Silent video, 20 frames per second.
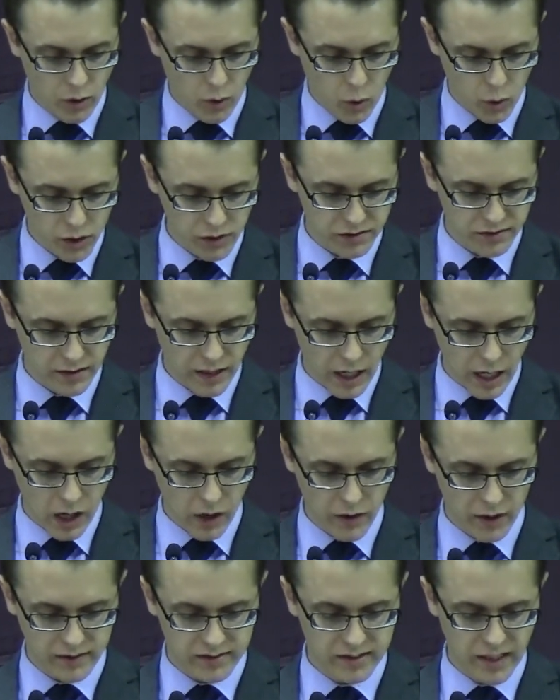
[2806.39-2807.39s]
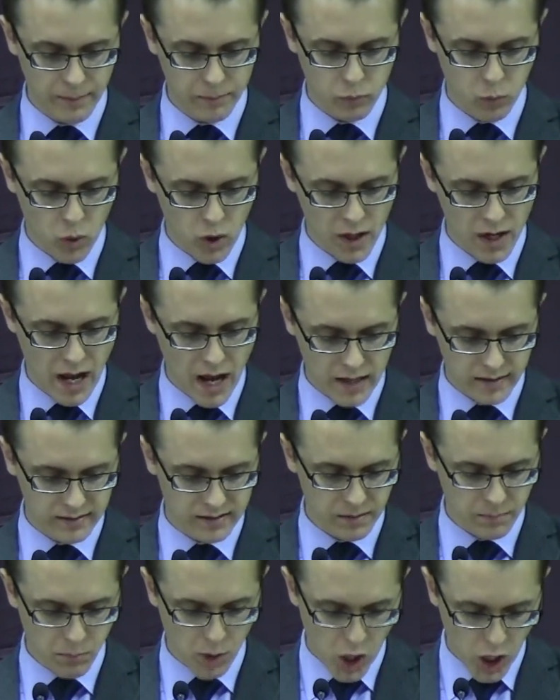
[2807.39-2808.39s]
or sell except one
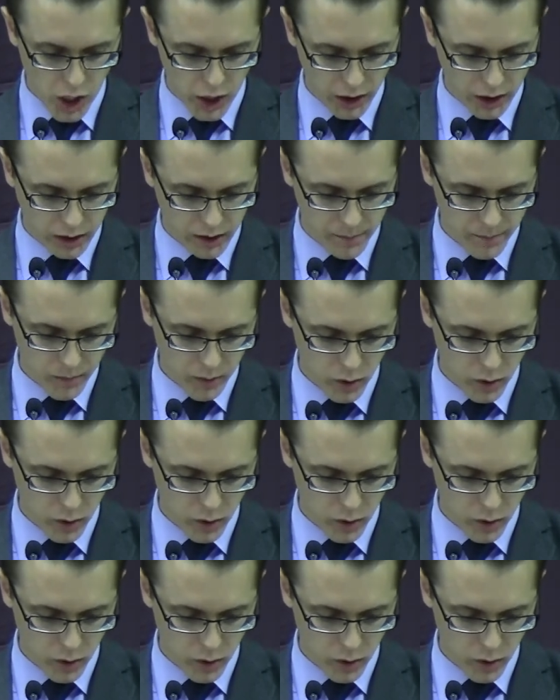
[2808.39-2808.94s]
has the mark